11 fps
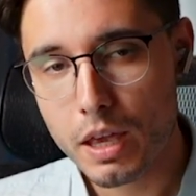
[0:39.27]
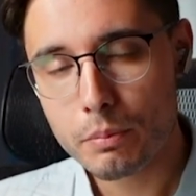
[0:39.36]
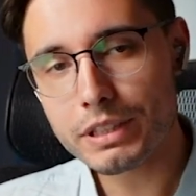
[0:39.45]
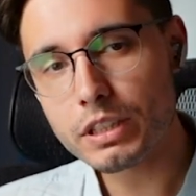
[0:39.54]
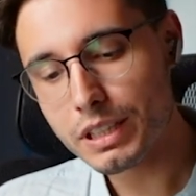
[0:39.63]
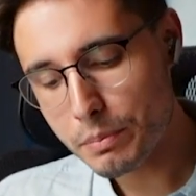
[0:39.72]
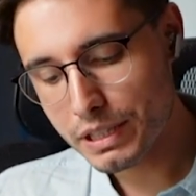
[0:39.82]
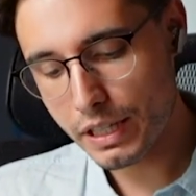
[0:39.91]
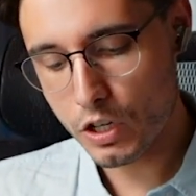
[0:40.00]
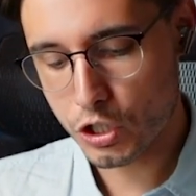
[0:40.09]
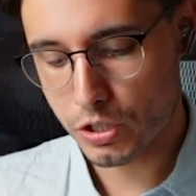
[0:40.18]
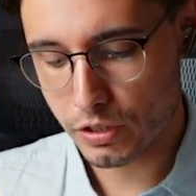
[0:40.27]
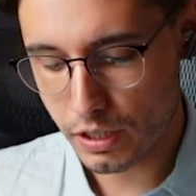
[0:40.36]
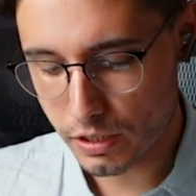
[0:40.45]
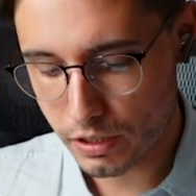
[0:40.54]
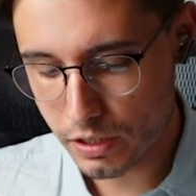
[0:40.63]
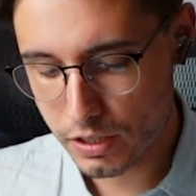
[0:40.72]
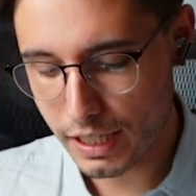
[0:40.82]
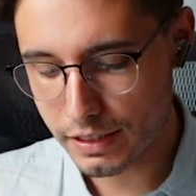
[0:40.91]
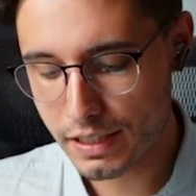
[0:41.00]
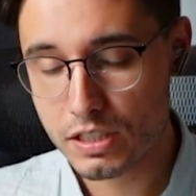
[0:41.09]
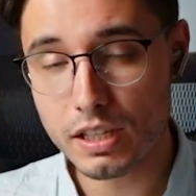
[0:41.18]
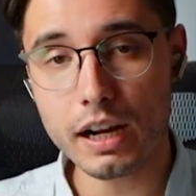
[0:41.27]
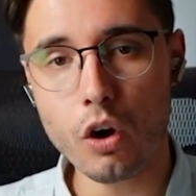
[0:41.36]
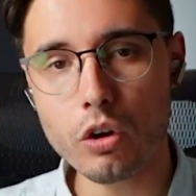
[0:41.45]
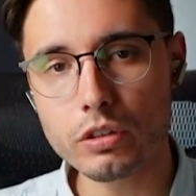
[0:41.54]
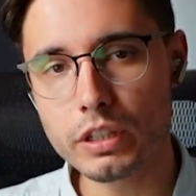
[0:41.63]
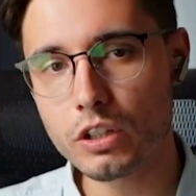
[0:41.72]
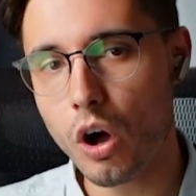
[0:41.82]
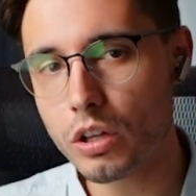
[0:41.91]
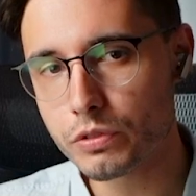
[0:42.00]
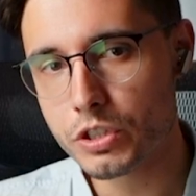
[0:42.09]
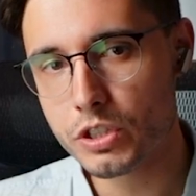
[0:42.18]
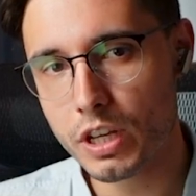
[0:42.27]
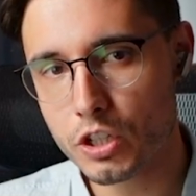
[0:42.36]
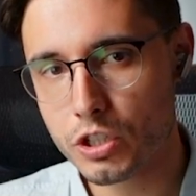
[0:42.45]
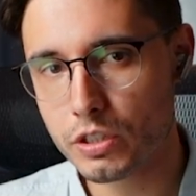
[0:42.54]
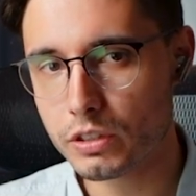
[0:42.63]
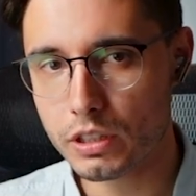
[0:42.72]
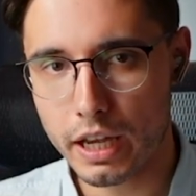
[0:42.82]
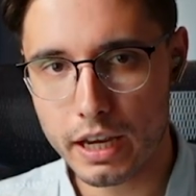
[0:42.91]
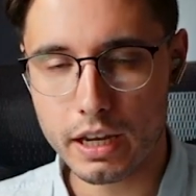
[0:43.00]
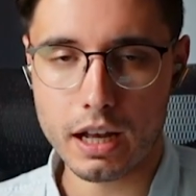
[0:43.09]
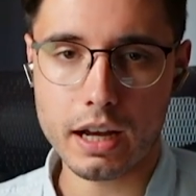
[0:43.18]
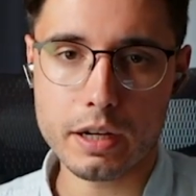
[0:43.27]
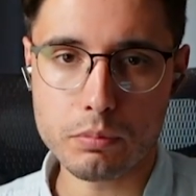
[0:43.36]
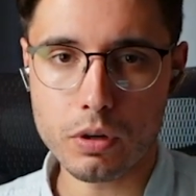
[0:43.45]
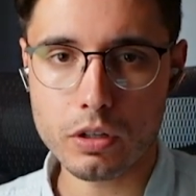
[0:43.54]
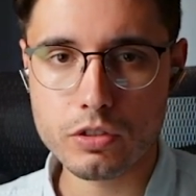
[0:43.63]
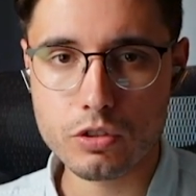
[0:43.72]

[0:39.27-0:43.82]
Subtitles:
But the limitation here is that these are only conversational AI bots.